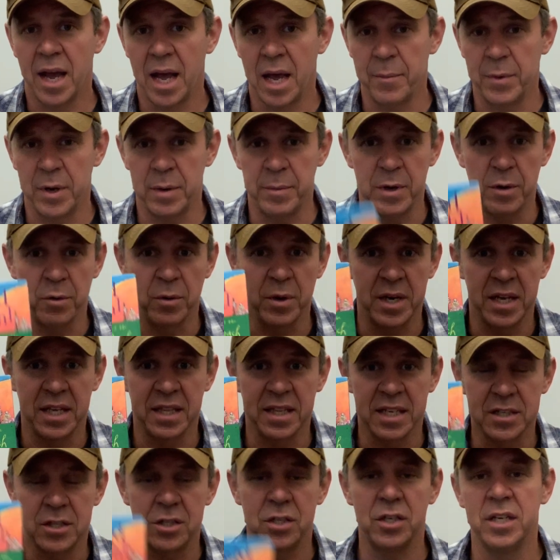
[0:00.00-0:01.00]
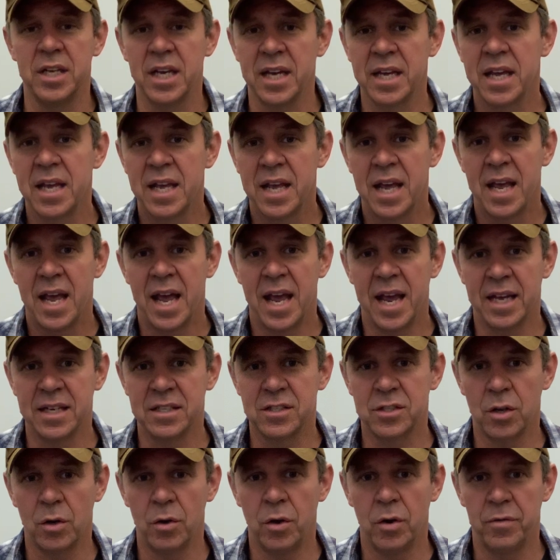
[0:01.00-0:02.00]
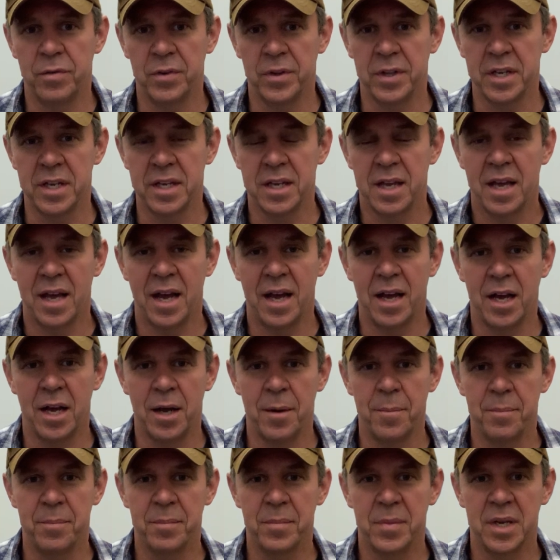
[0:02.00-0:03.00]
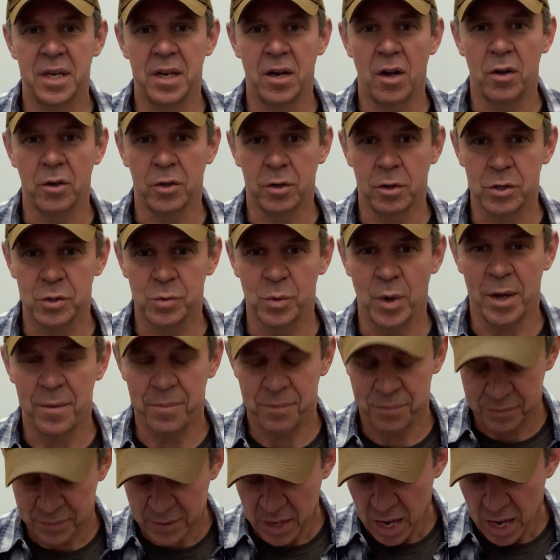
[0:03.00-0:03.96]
I'm going to be reading this to you, and so hopefully it all goes well.